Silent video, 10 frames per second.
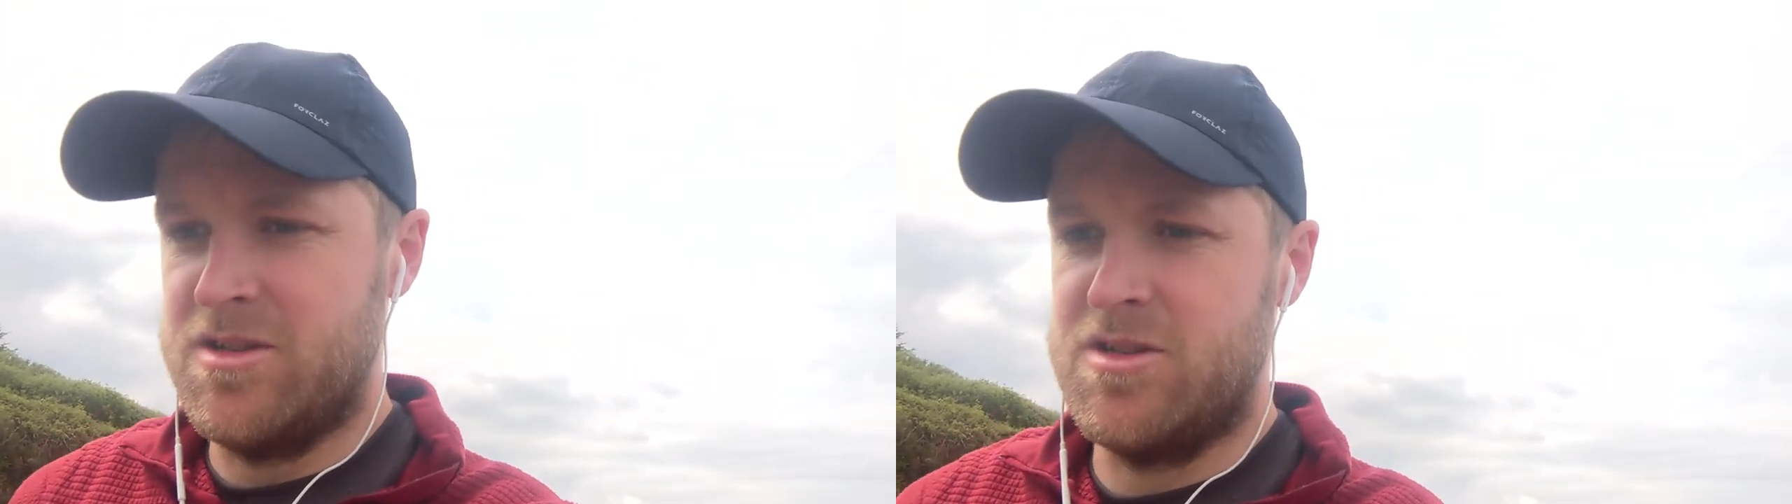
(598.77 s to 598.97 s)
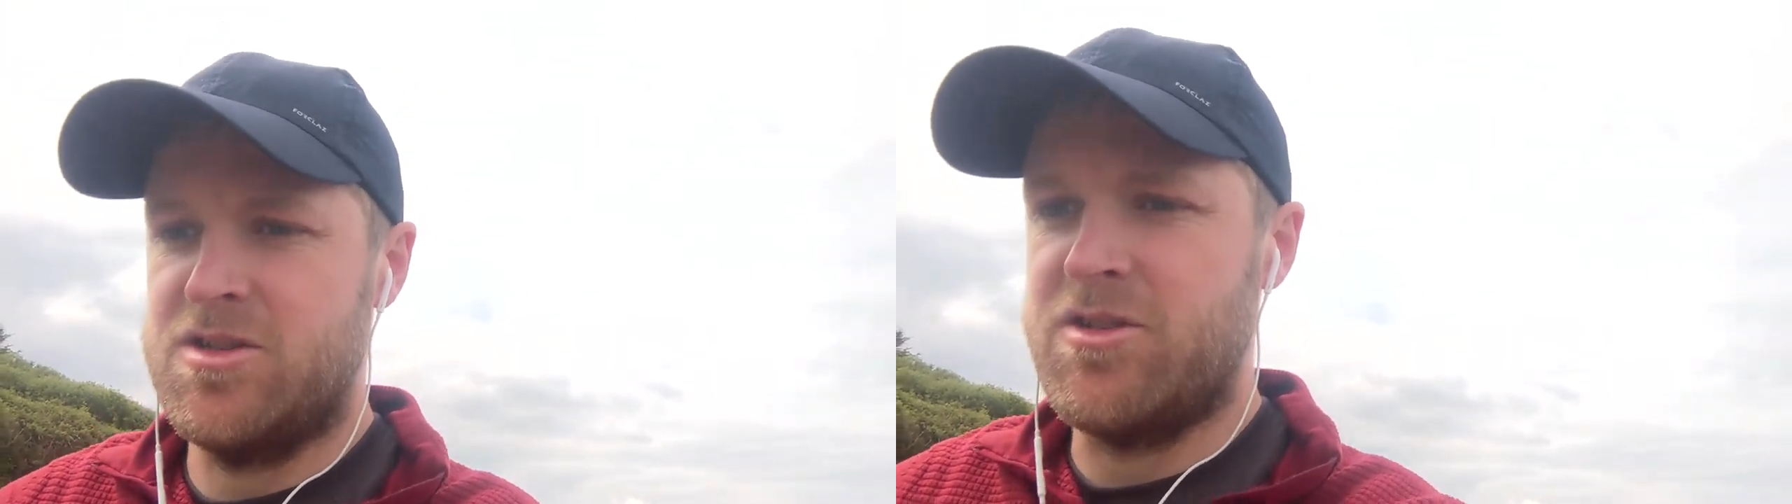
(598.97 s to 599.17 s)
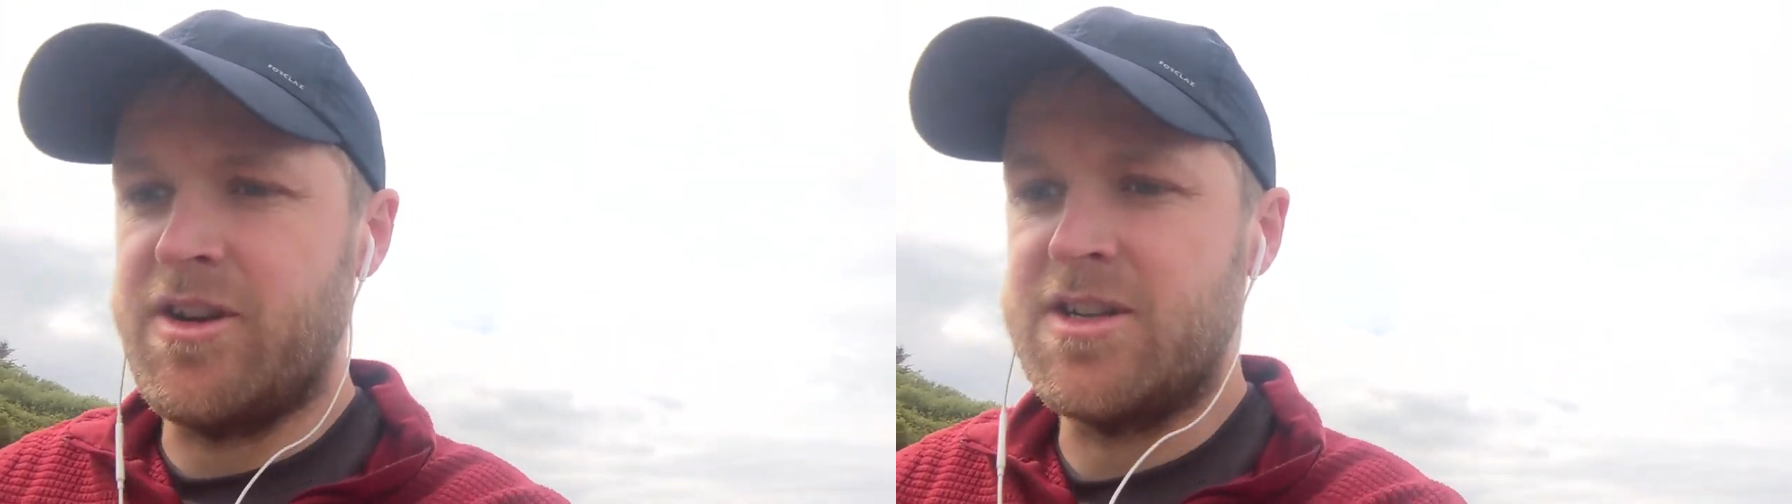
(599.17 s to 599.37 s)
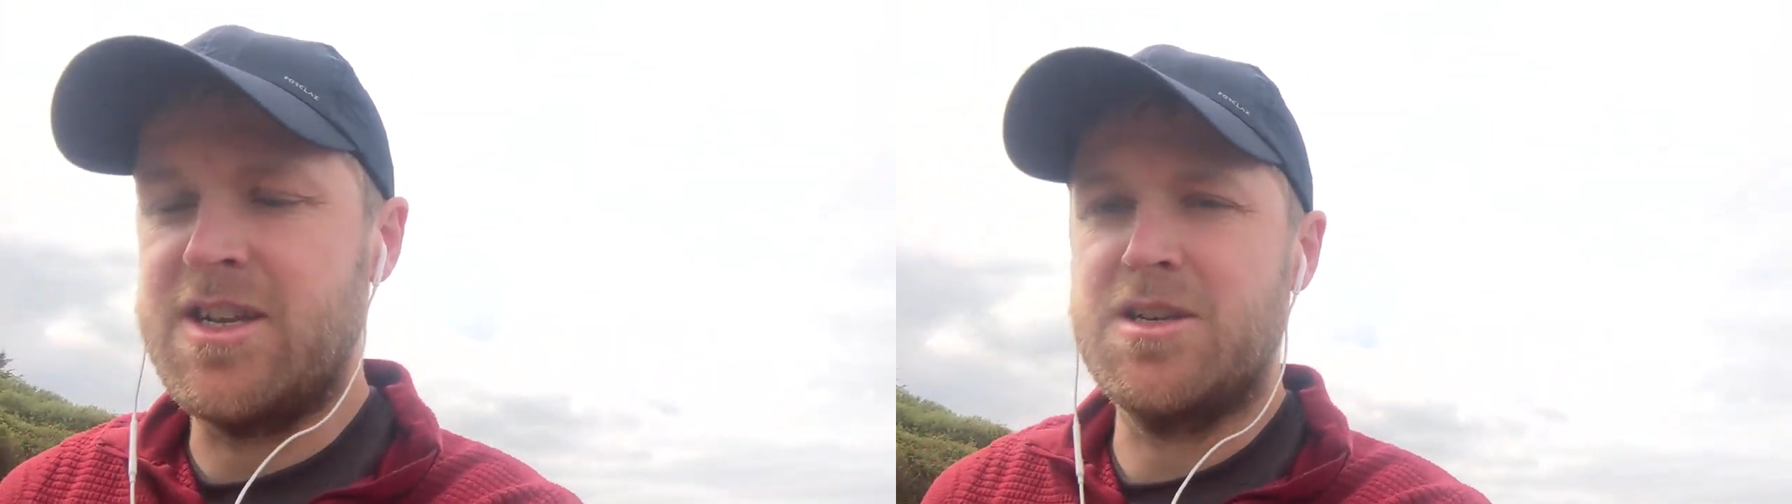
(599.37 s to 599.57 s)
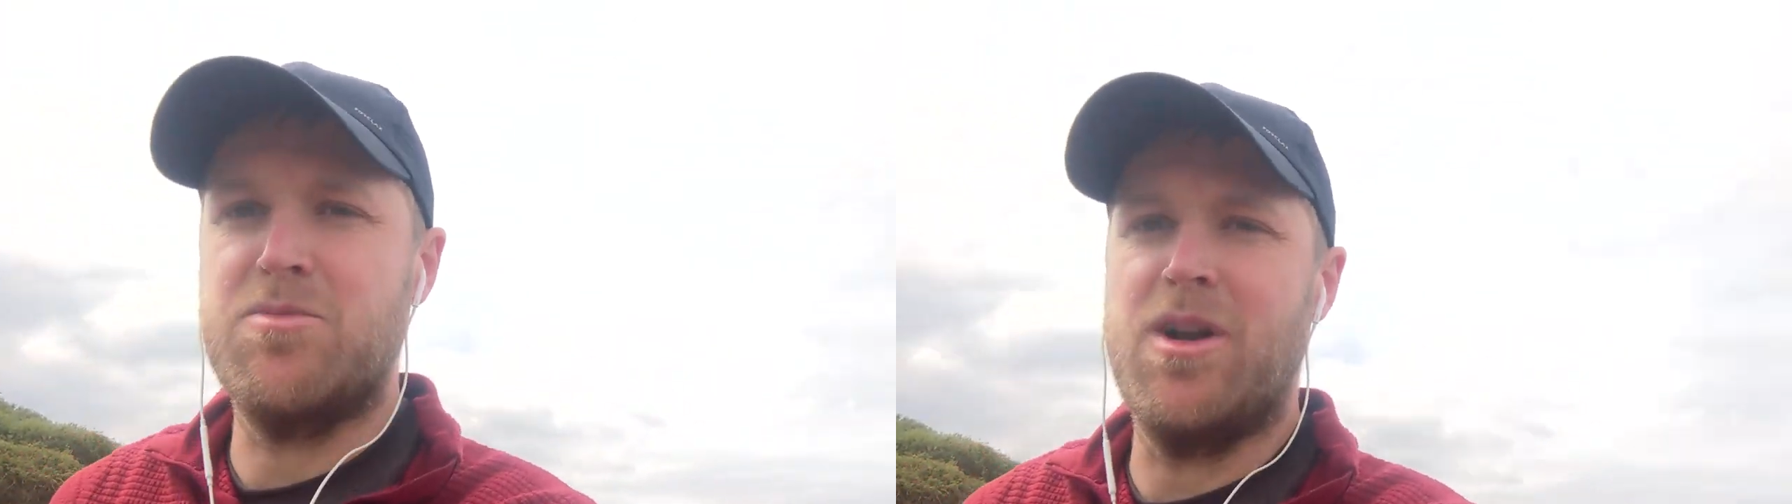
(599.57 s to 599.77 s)
just trying to
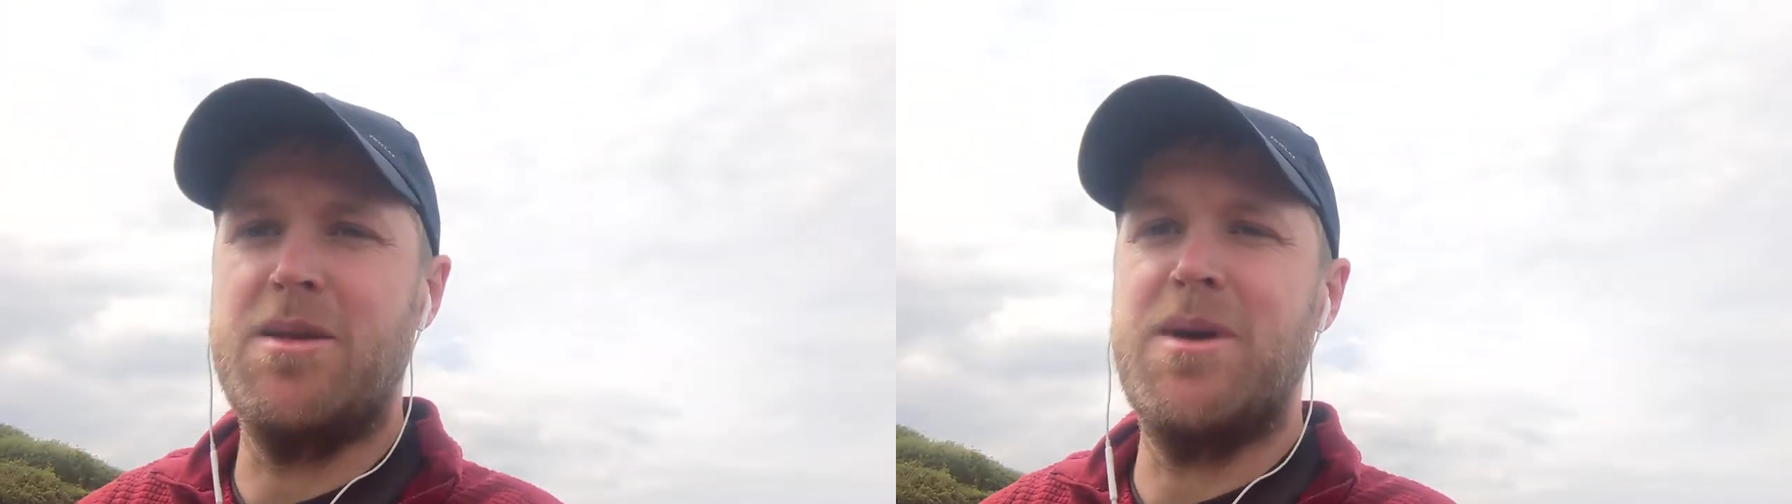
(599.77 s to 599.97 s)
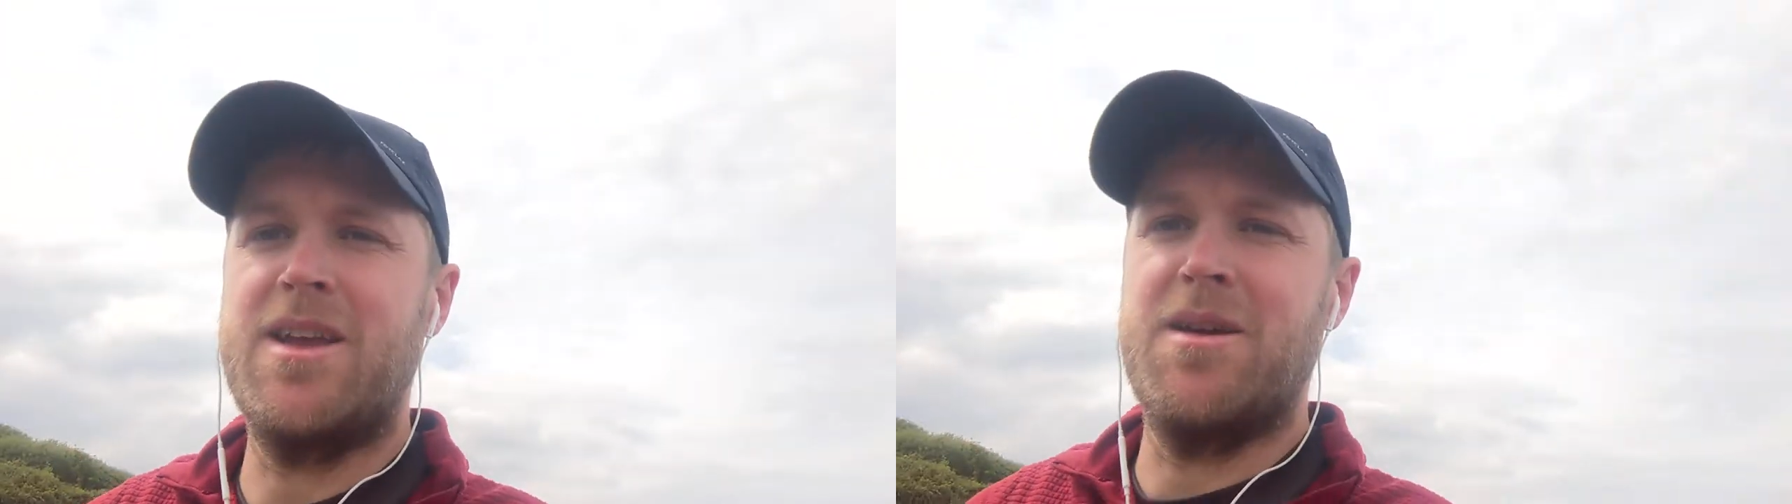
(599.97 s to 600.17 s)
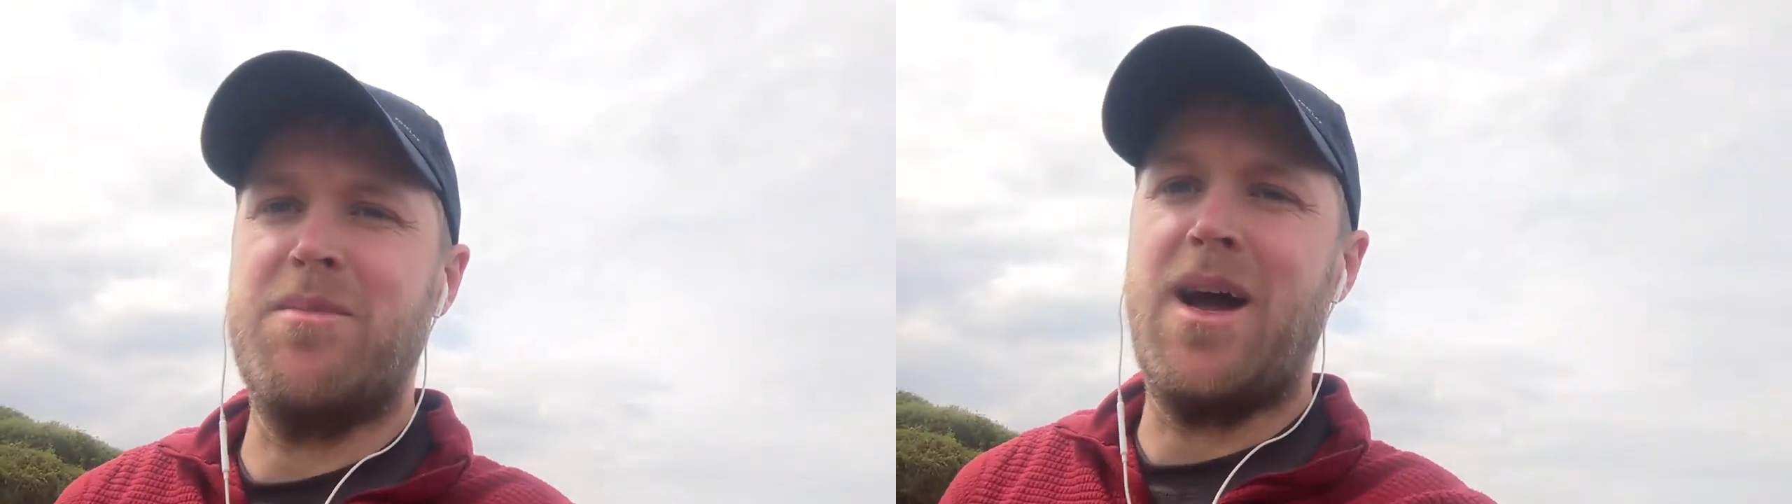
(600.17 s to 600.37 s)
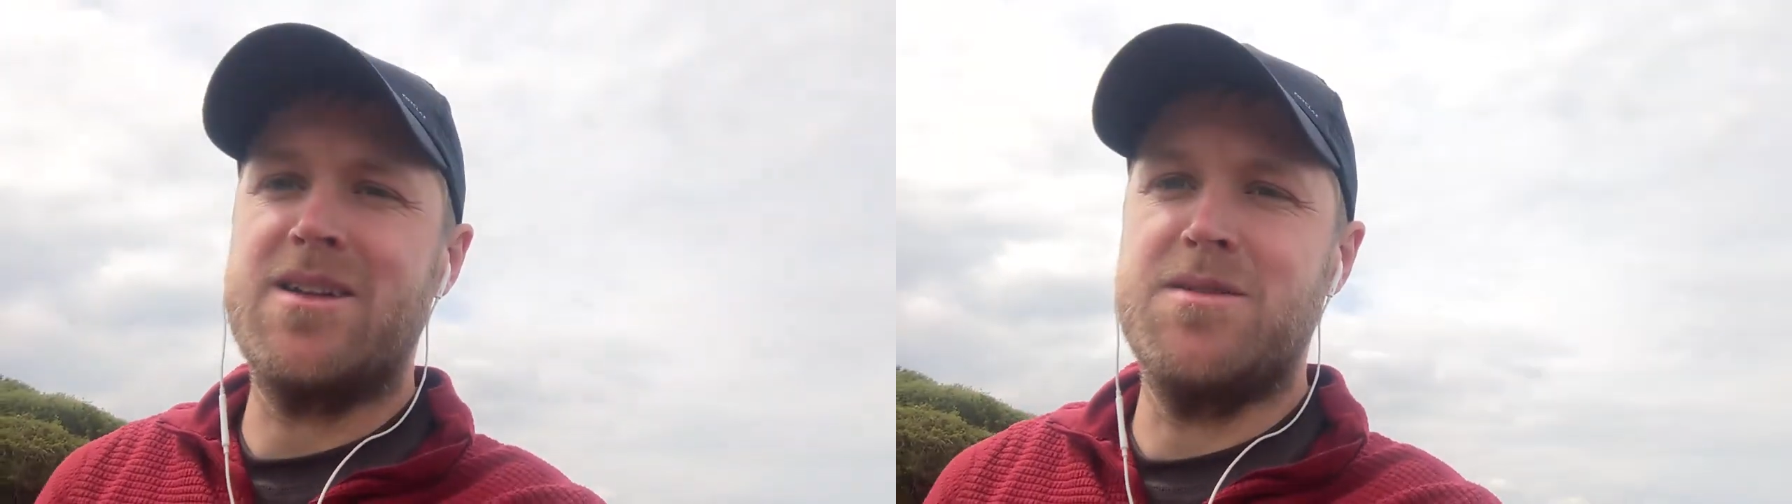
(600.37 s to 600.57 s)
desperately make it back